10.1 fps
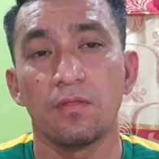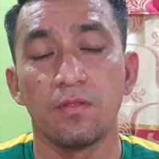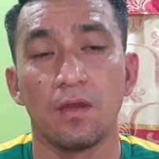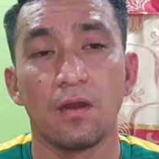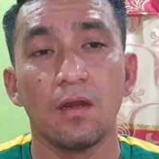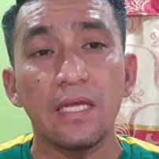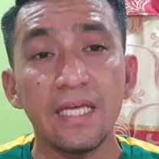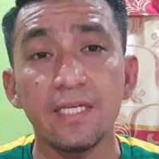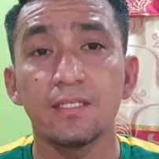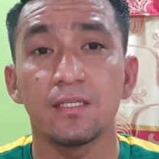There
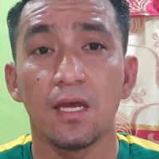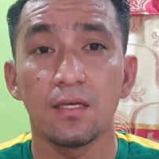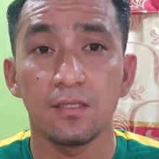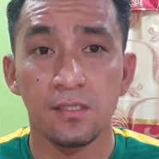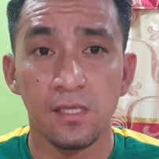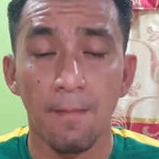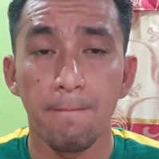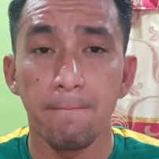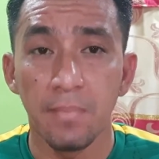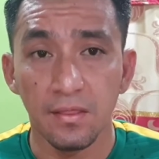is
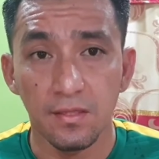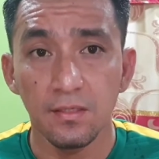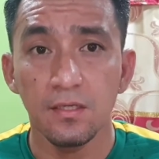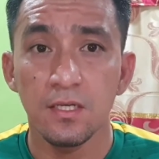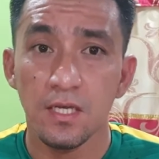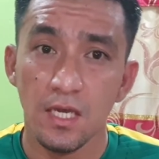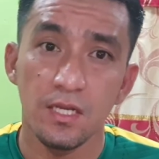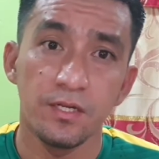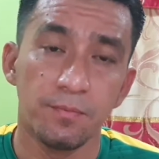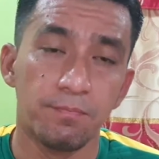some butter
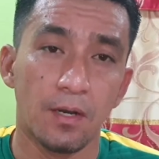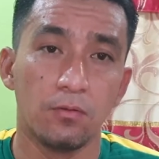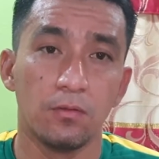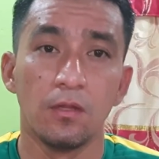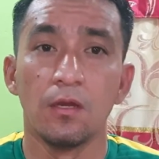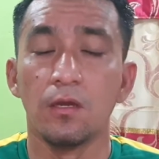in the bowl.